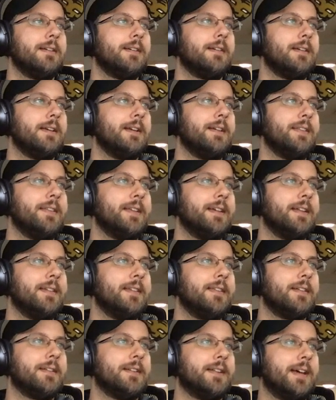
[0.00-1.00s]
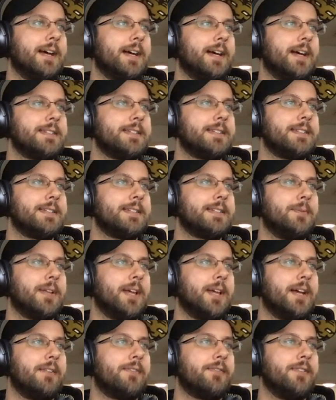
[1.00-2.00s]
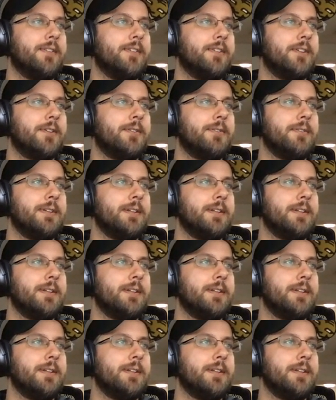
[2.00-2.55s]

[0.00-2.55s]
And then the last thing we'll have to do